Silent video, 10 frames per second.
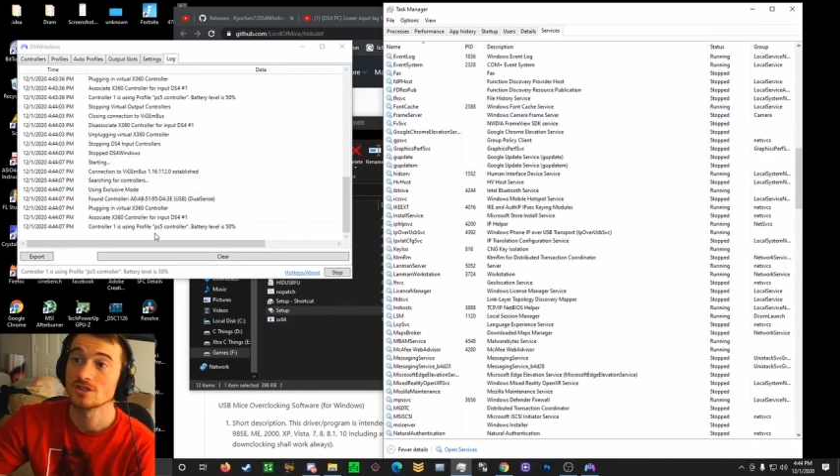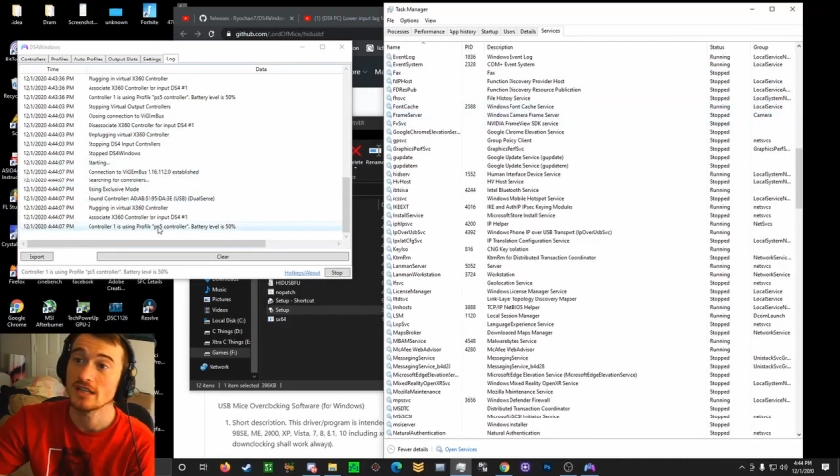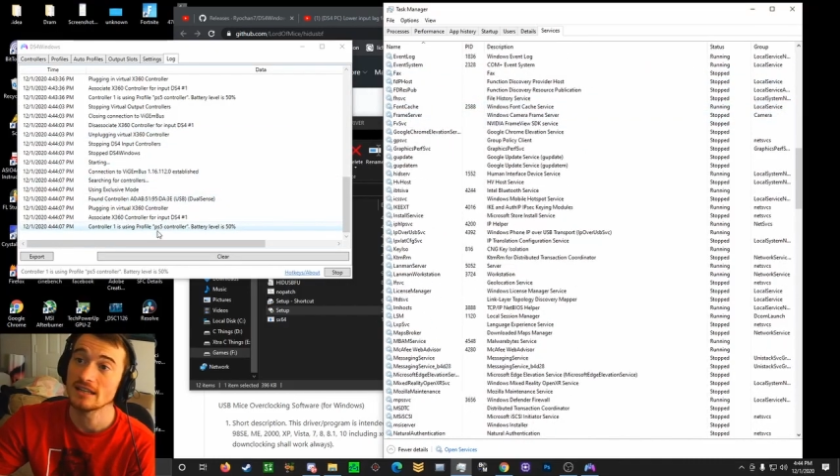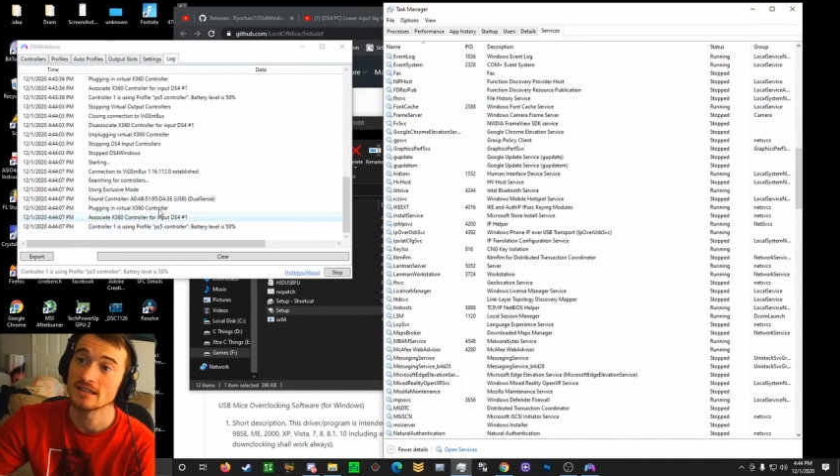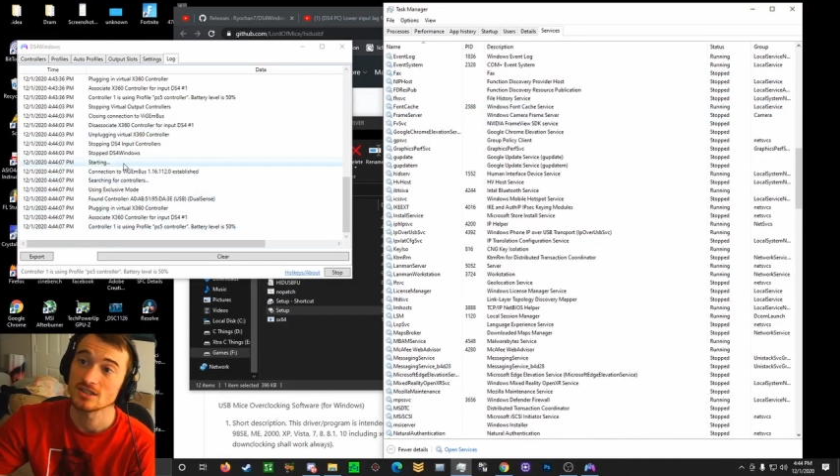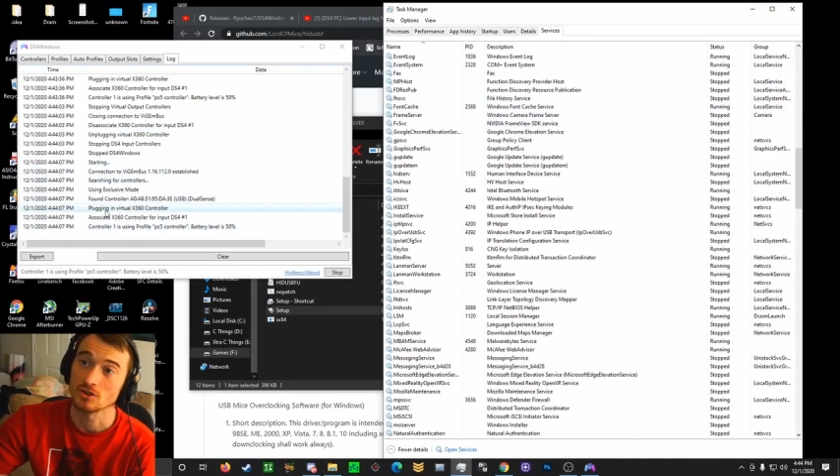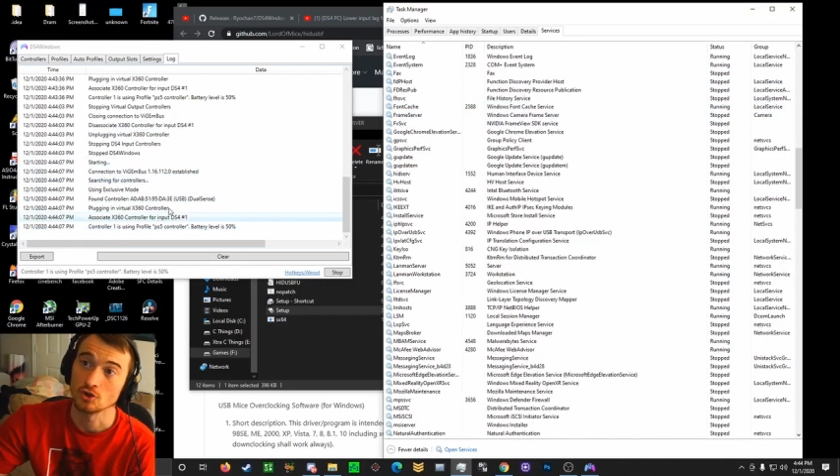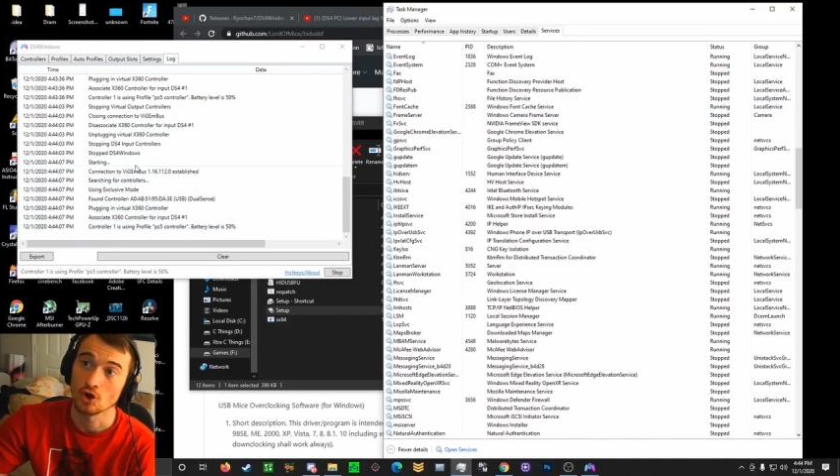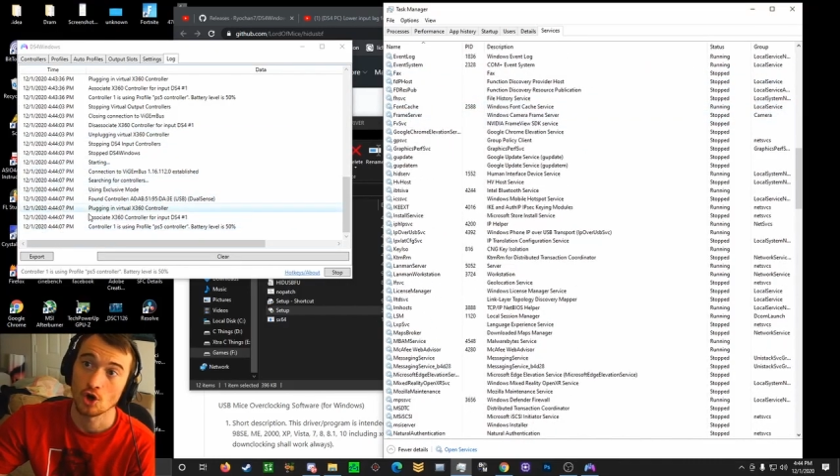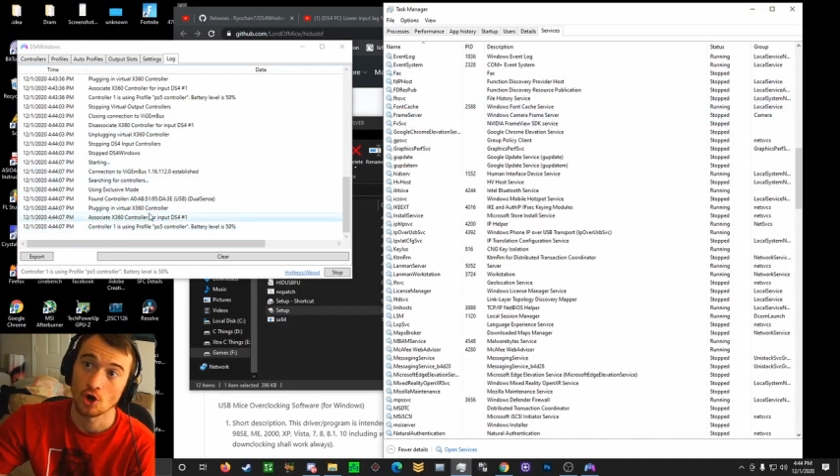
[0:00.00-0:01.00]
in this
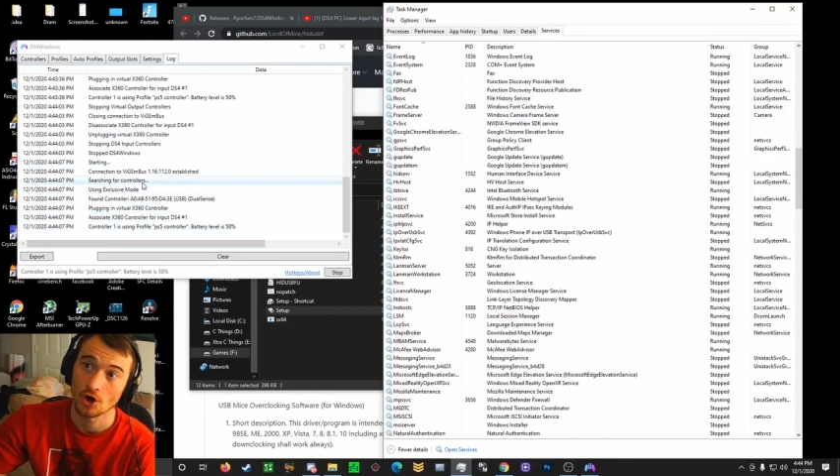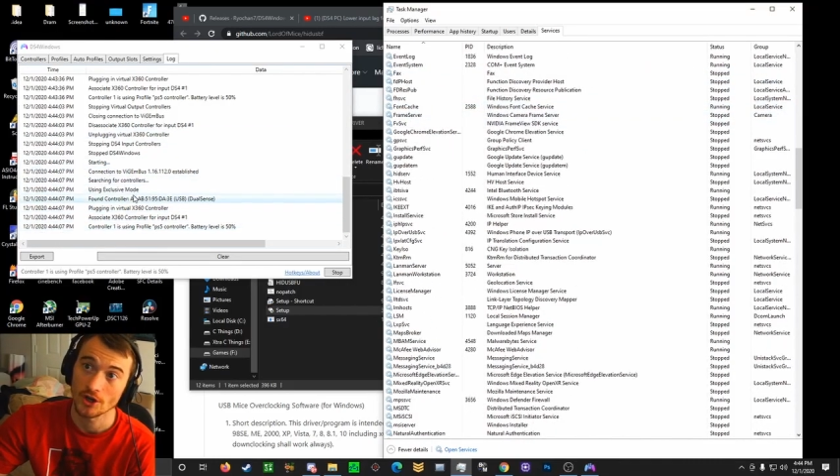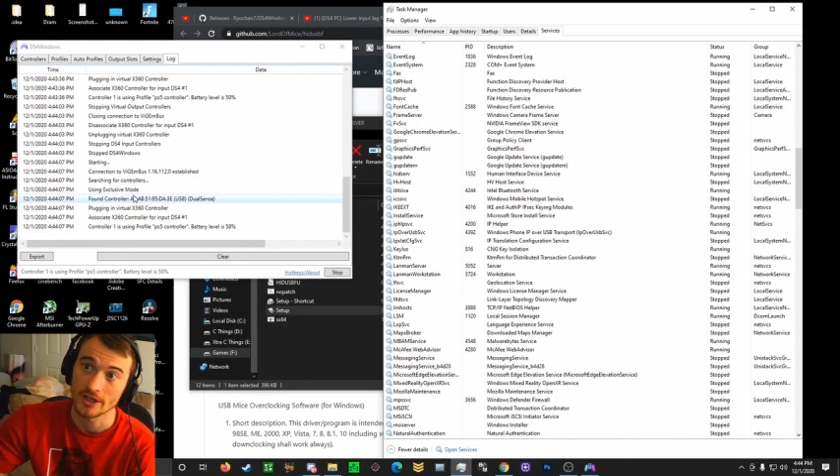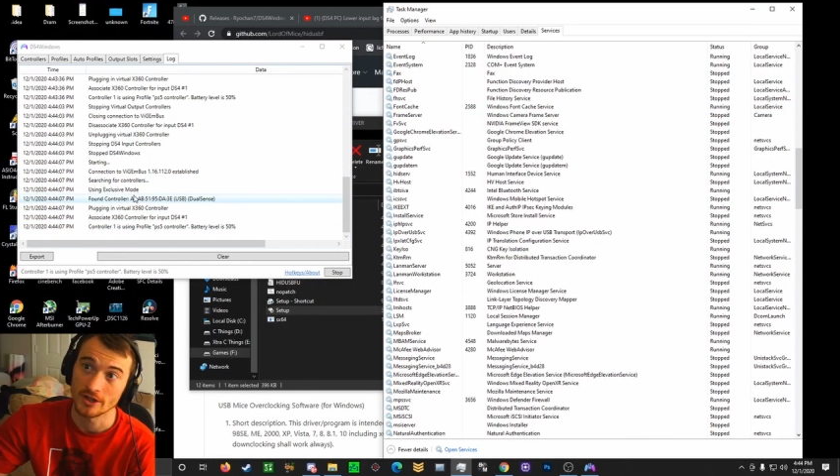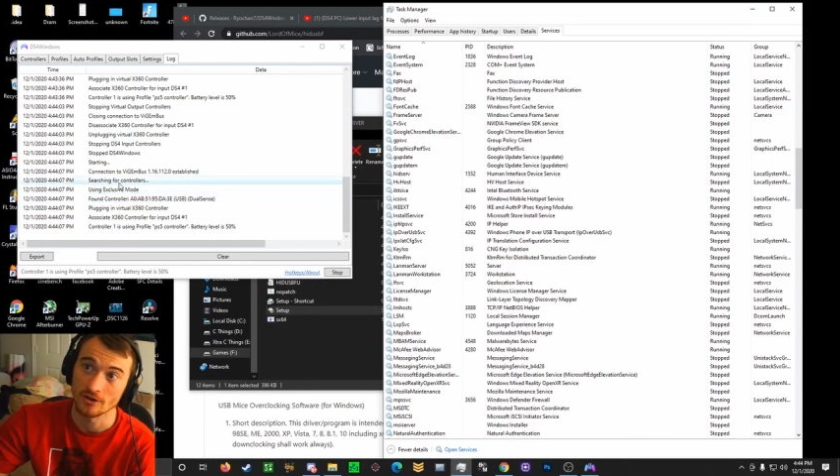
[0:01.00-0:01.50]
log here,